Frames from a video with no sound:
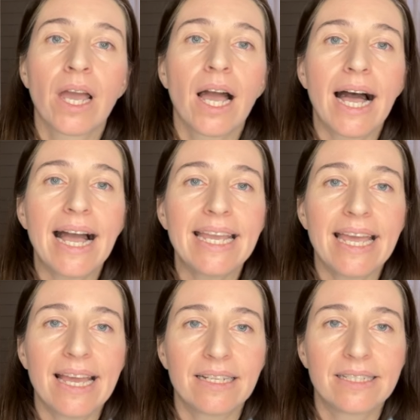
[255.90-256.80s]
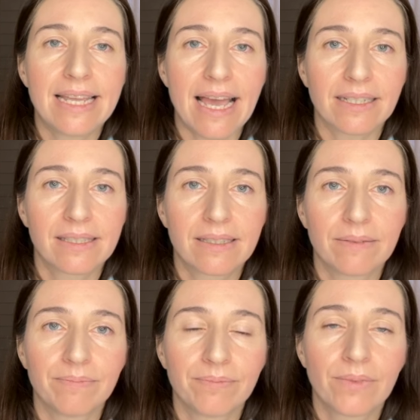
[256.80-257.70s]
I add text.
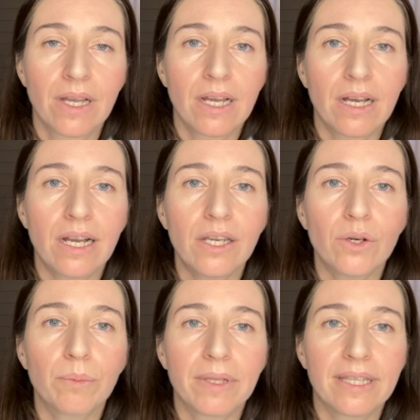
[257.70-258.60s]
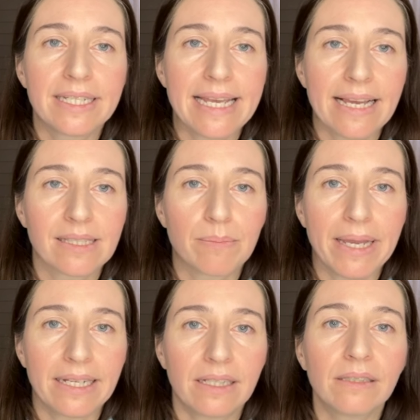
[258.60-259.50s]
I open the text
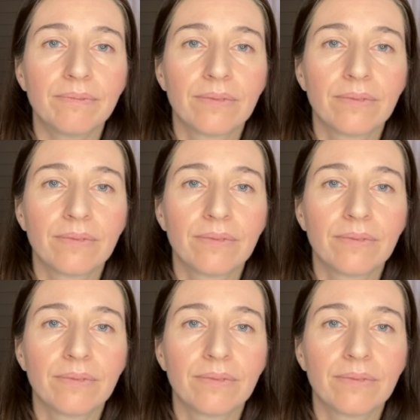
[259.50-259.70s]
panel,